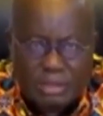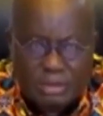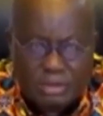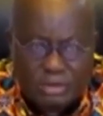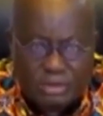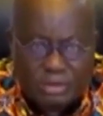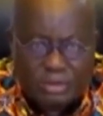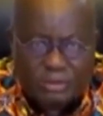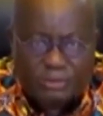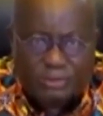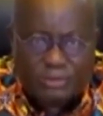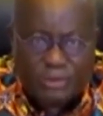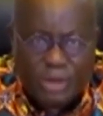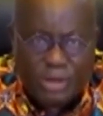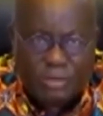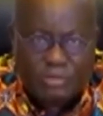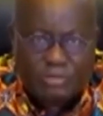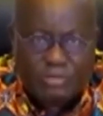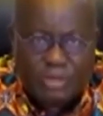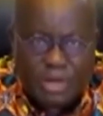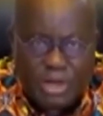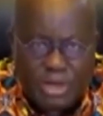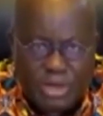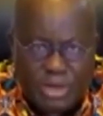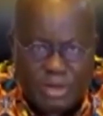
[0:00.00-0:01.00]
to the
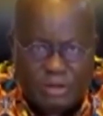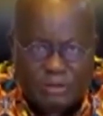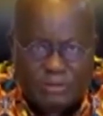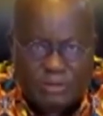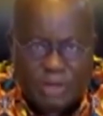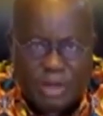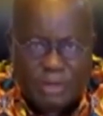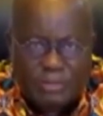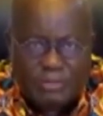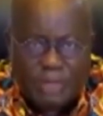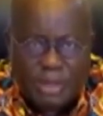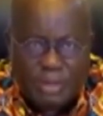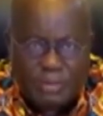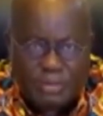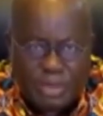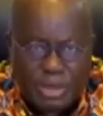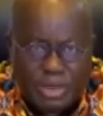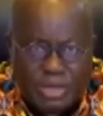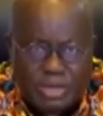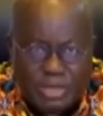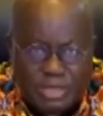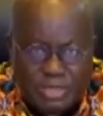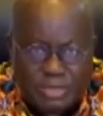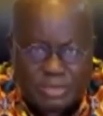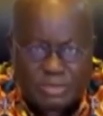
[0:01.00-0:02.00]
front burner of our
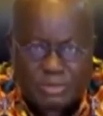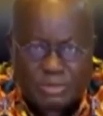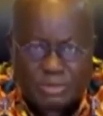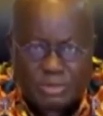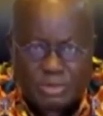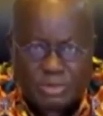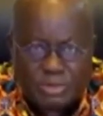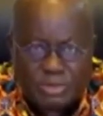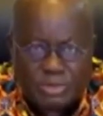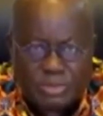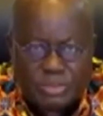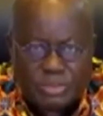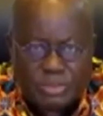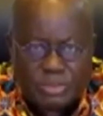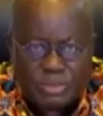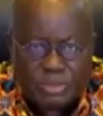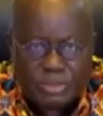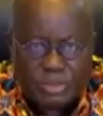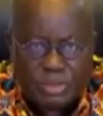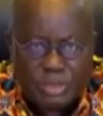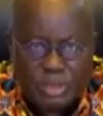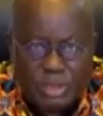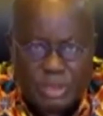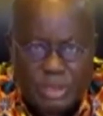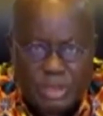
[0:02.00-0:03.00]
public discourse
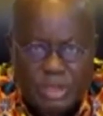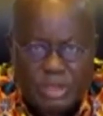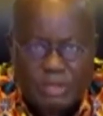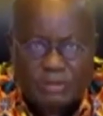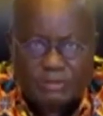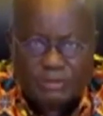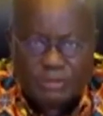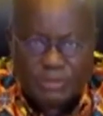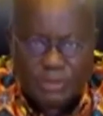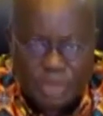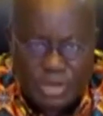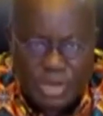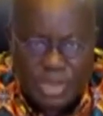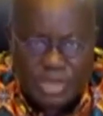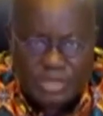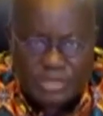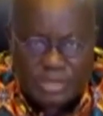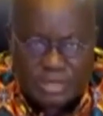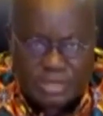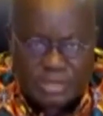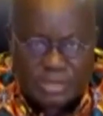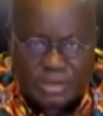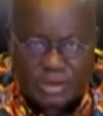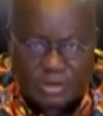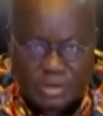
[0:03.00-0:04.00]
for the
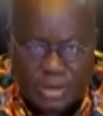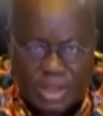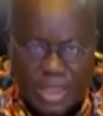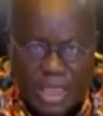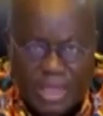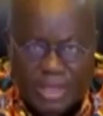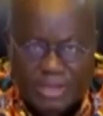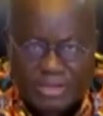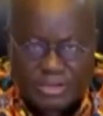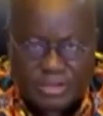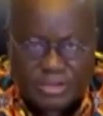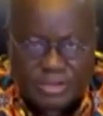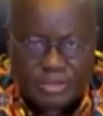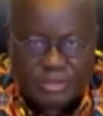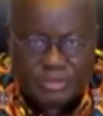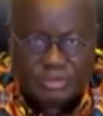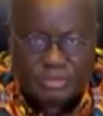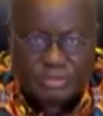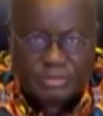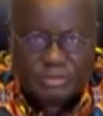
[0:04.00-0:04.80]
necessary action.